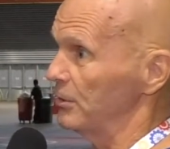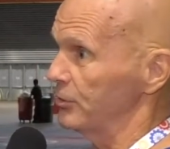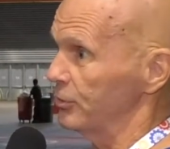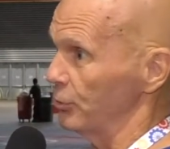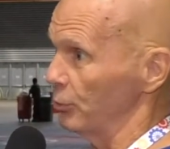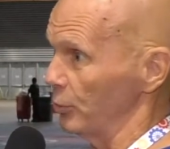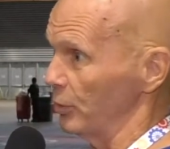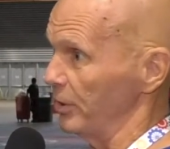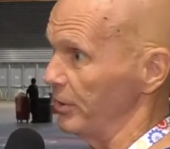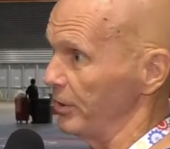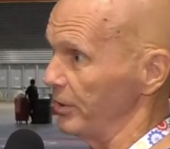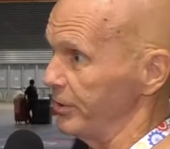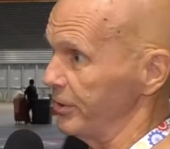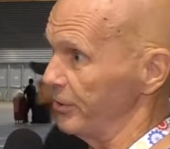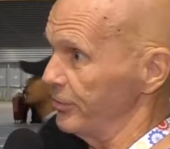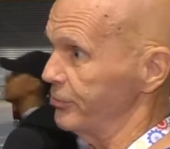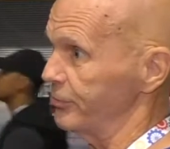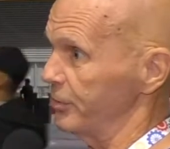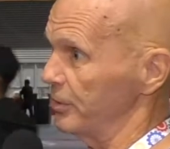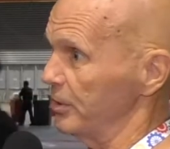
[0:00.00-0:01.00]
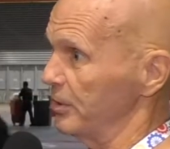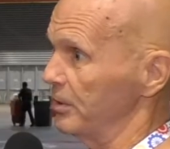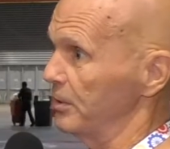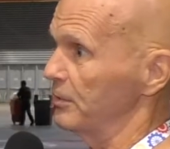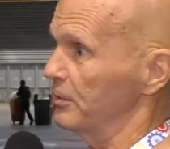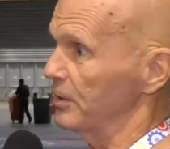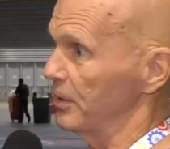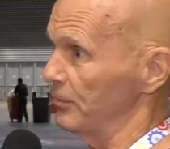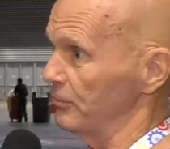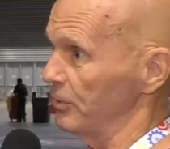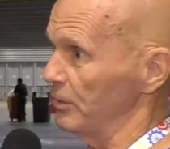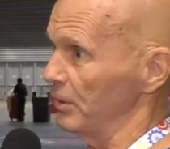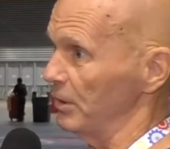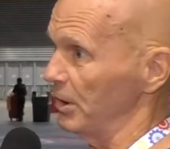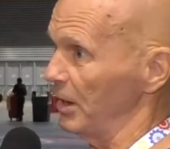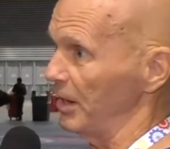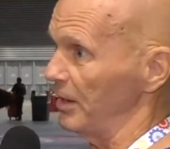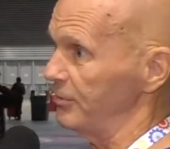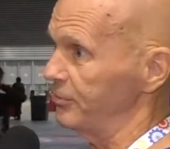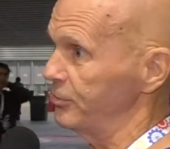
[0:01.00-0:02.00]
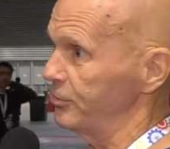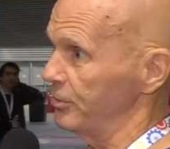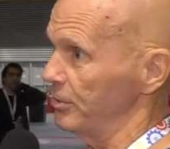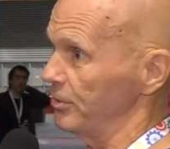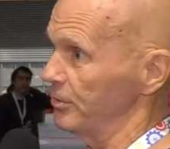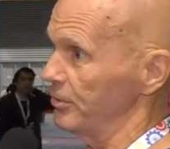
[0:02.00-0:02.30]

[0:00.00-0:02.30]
to win the district, given the last